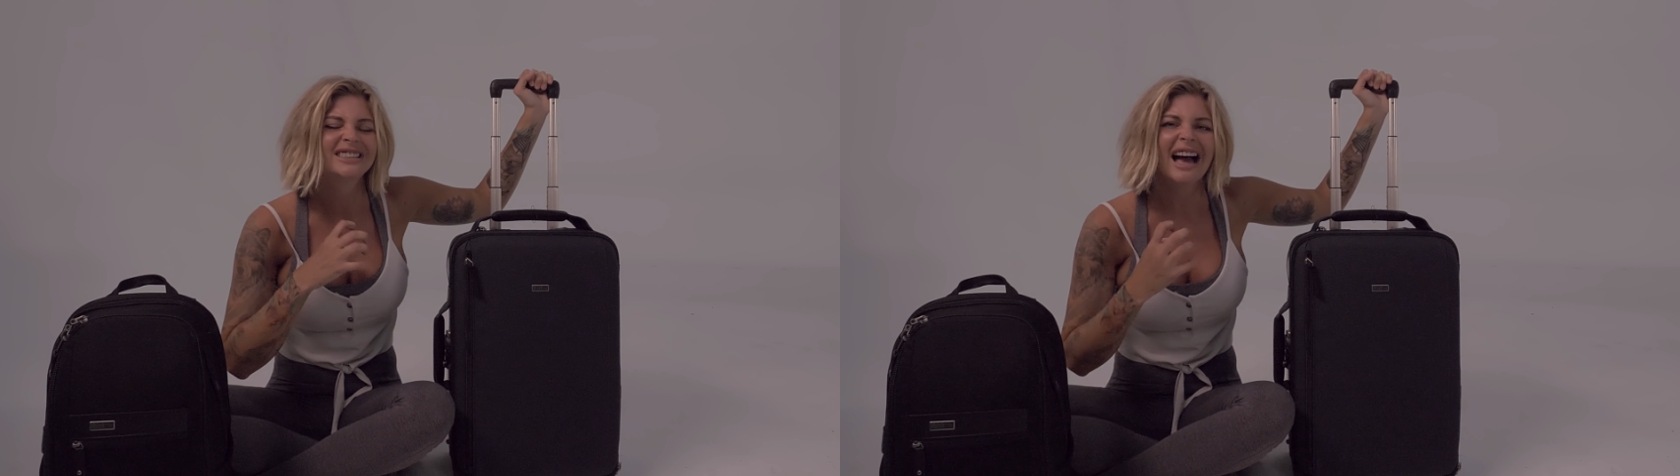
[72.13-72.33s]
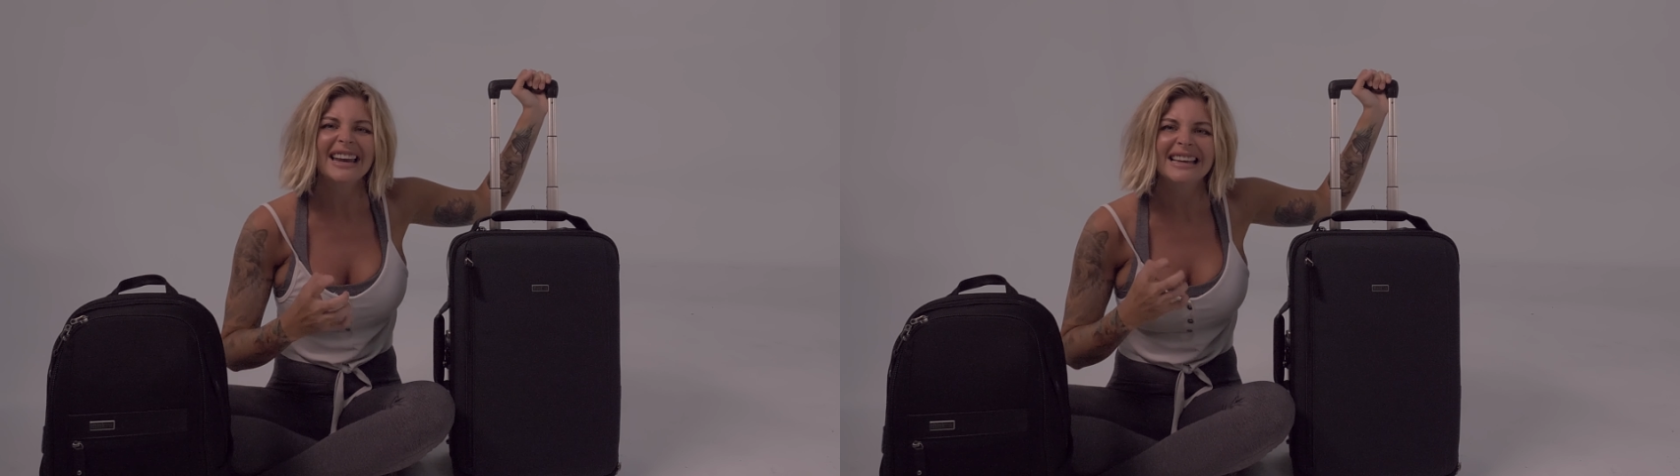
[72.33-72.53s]

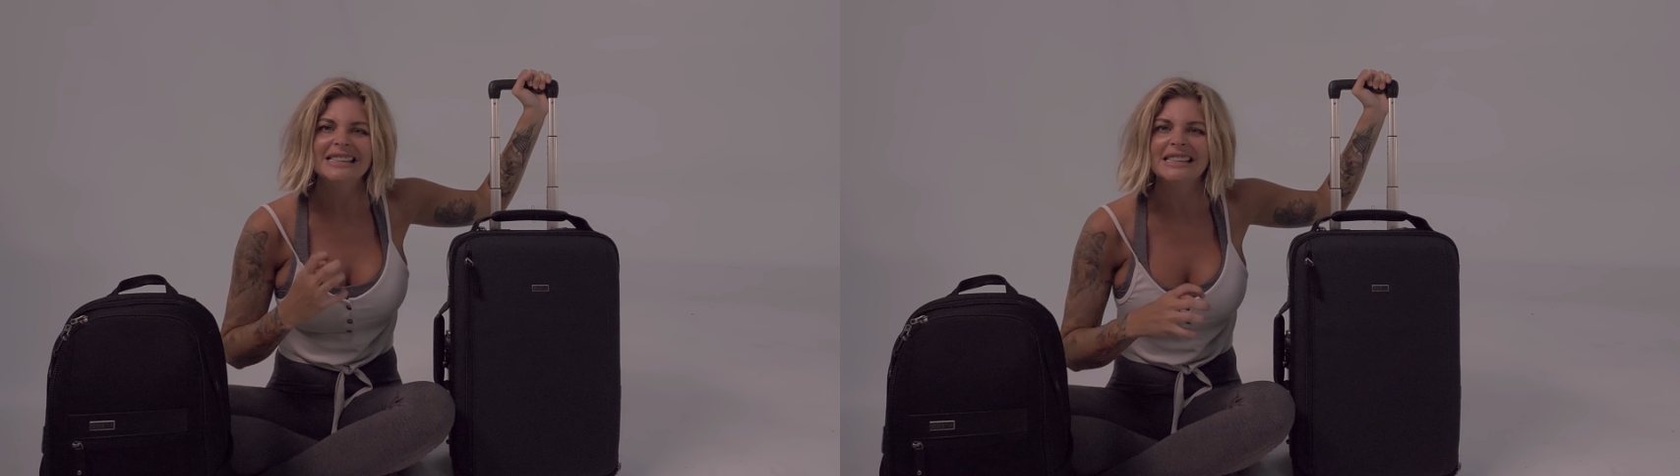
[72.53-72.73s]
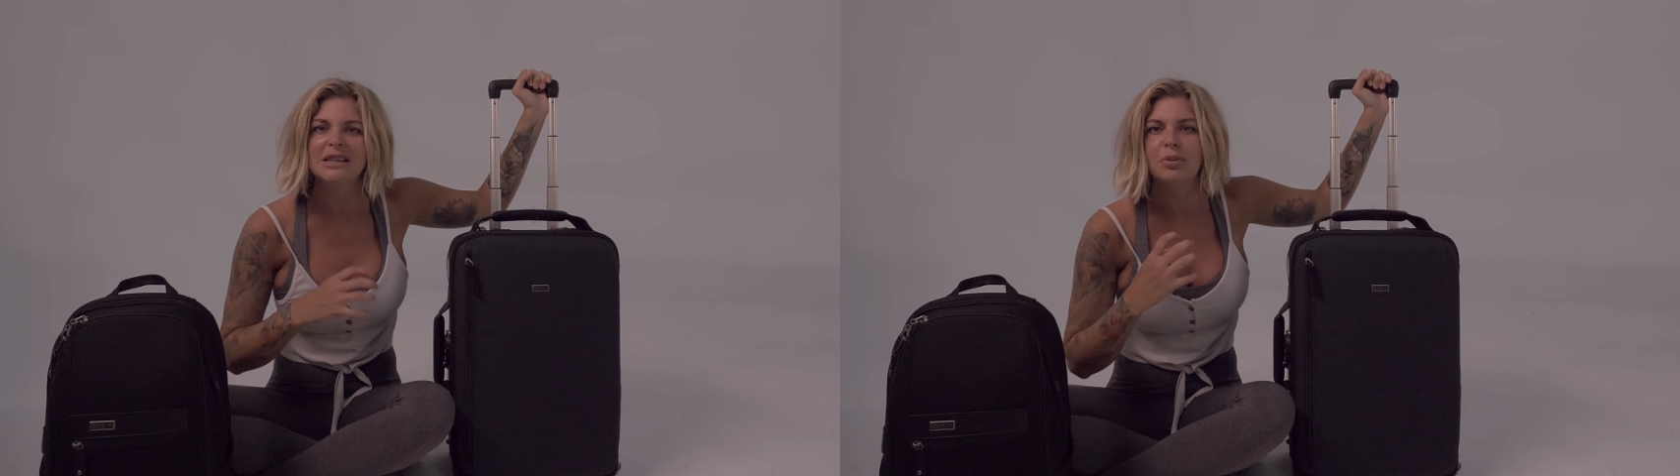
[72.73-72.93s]
not
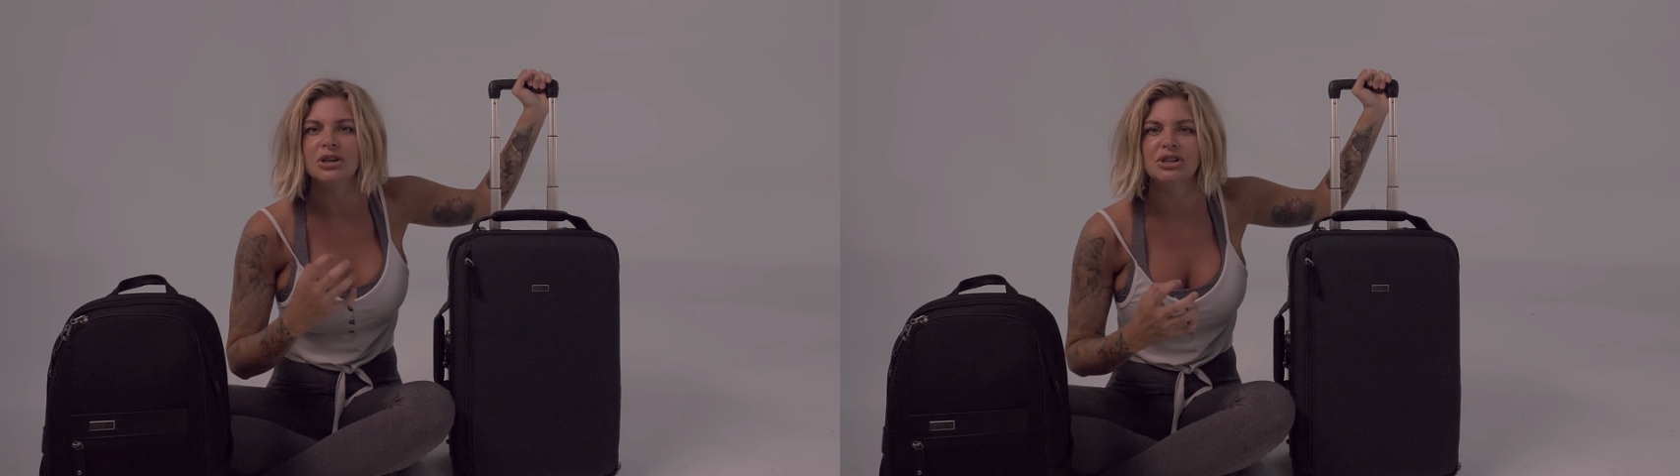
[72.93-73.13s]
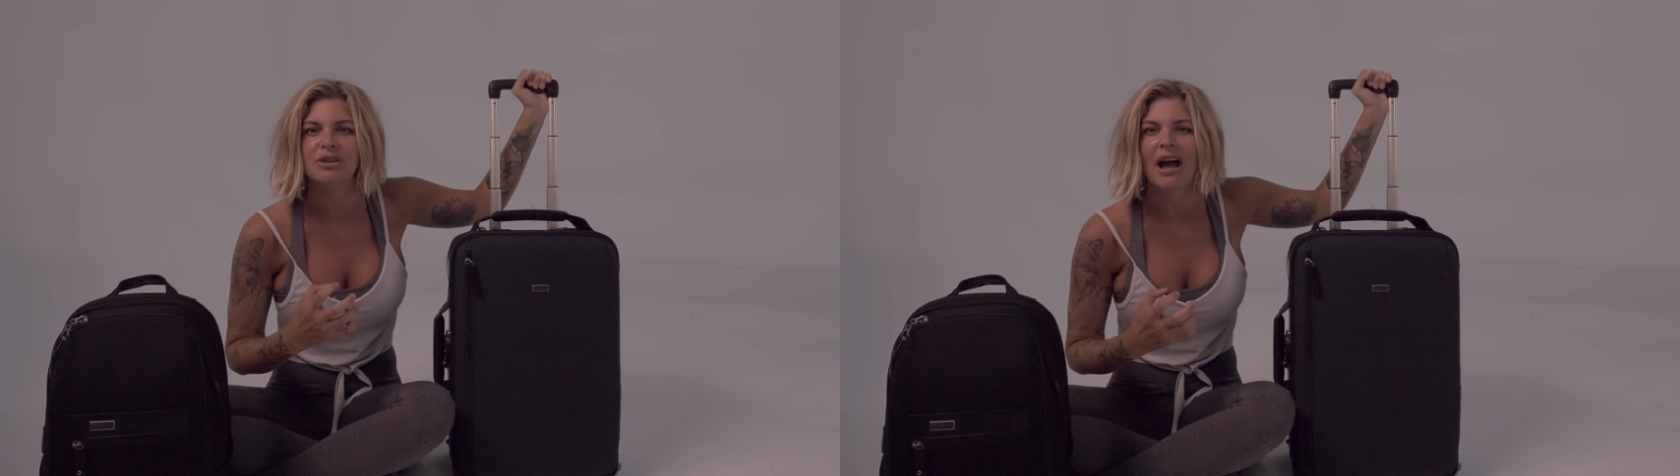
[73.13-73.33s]
easy to
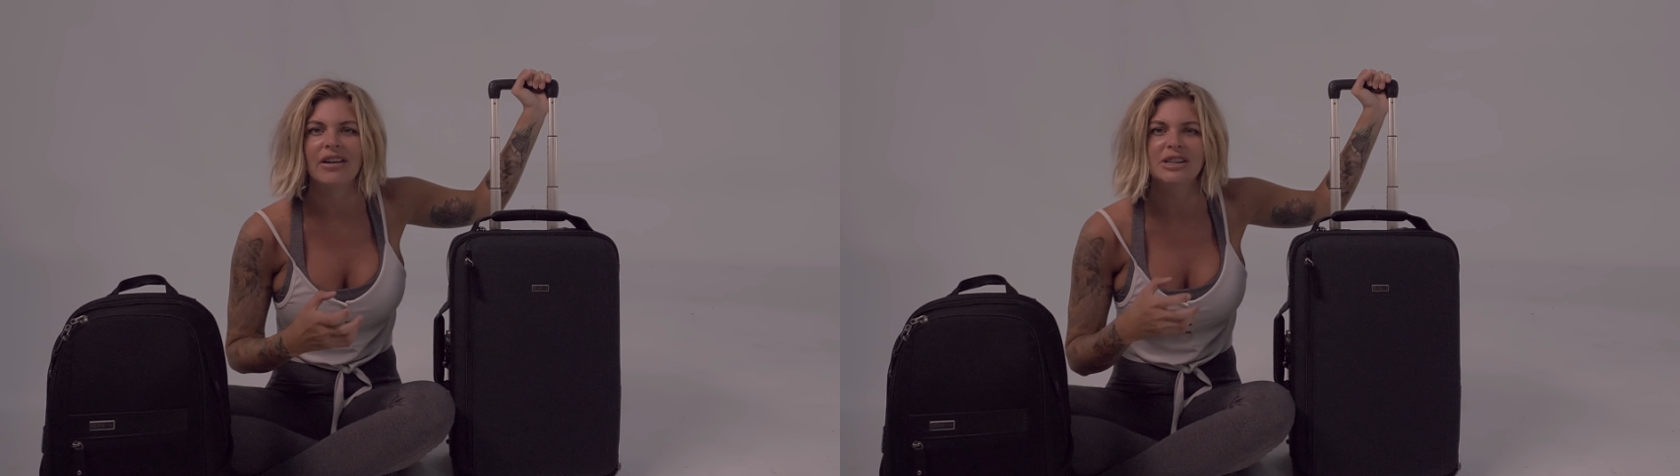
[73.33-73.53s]
push around.